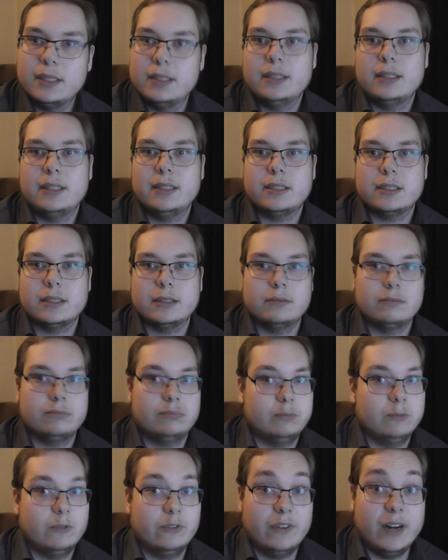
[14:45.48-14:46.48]
And so,
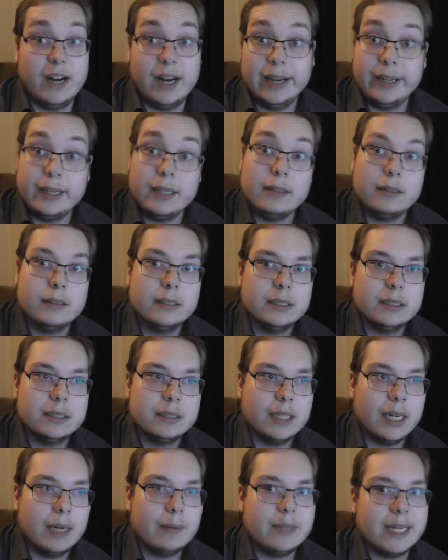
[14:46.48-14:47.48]
fine.
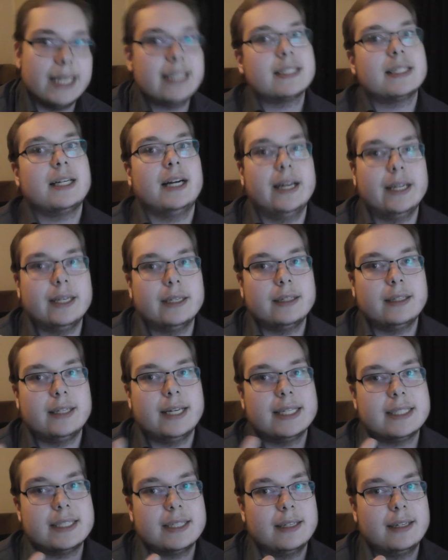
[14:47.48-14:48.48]
I'm that kind,
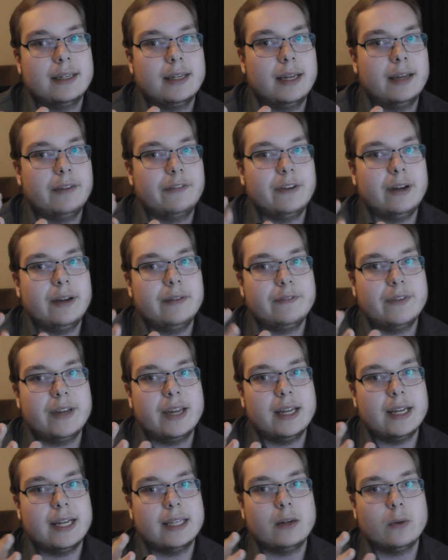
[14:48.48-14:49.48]
that if I'm
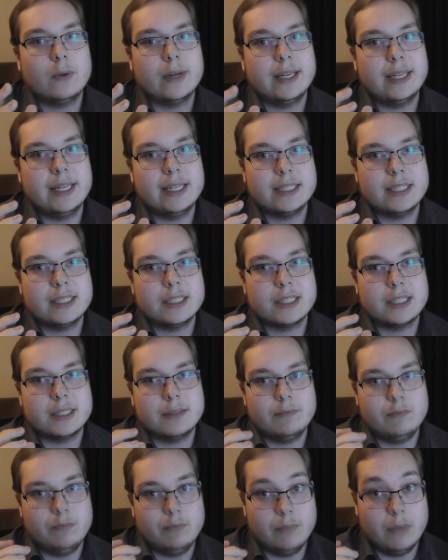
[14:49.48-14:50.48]
thinking that, okay,
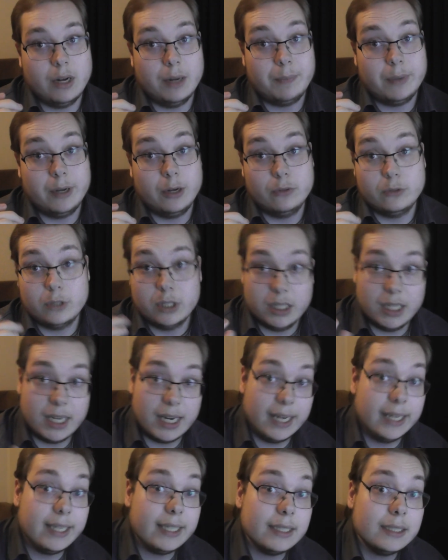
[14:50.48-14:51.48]
might be over the
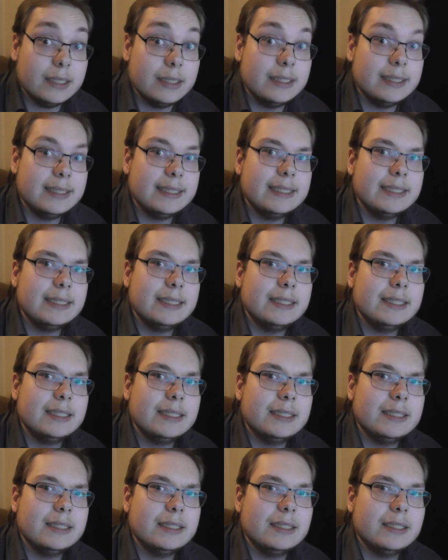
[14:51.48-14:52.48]
line,
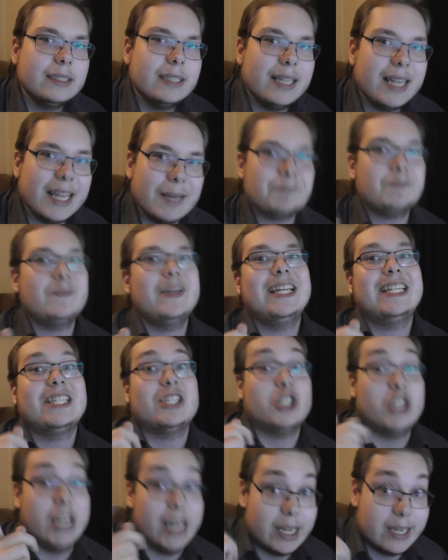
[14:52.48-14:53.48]
let me
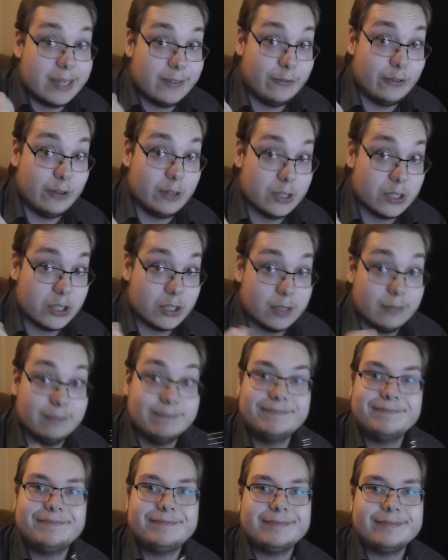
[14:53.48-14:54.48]
check first
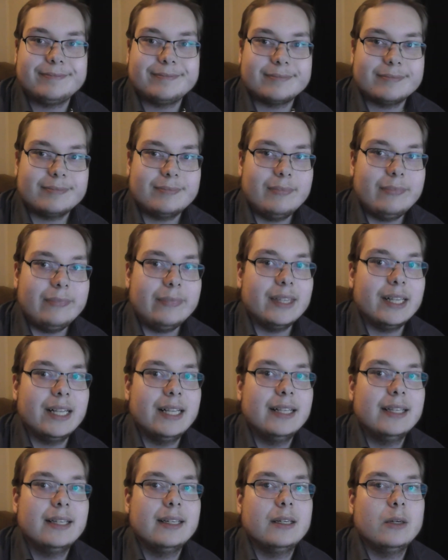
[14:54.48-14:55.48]

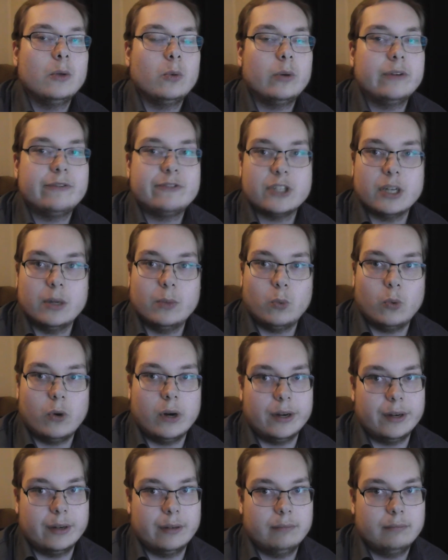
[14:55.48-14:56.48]
with
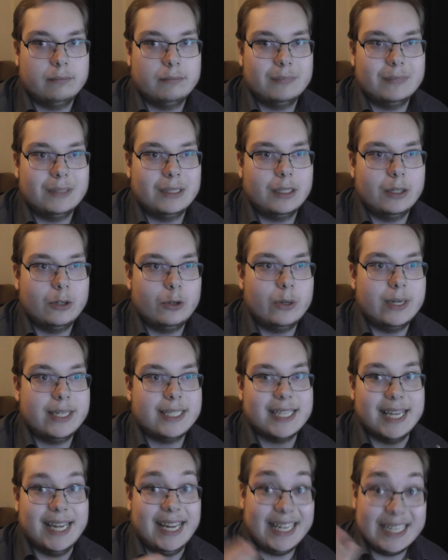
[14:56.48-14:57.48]
someone. who
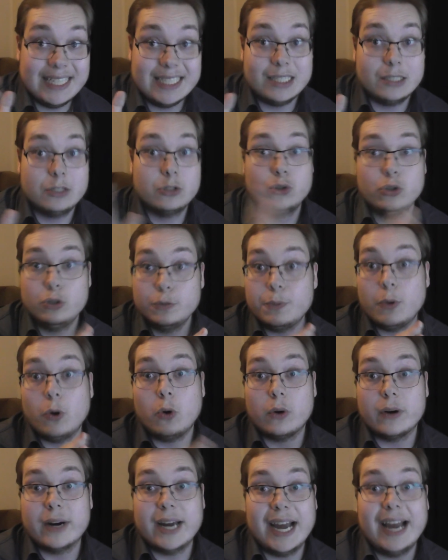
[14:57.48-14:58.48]
is in the group
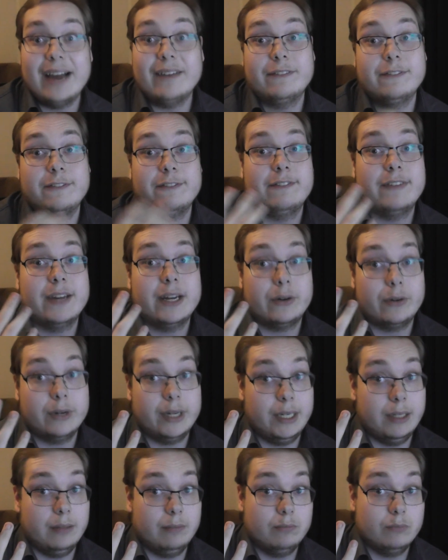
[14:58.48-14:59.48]
or have
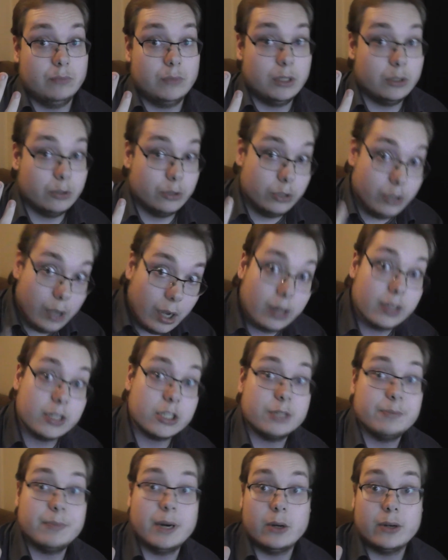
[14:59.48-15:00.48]
very good knowledge
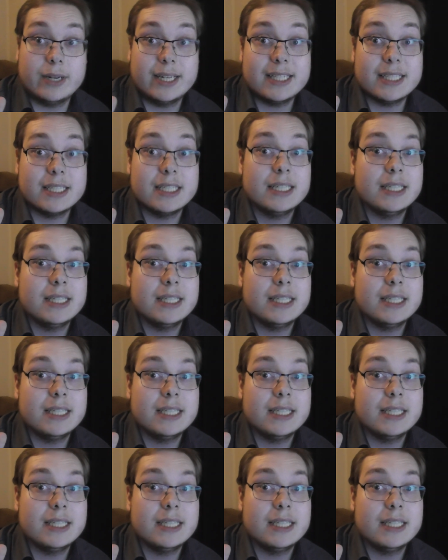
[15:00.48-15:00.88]
about it,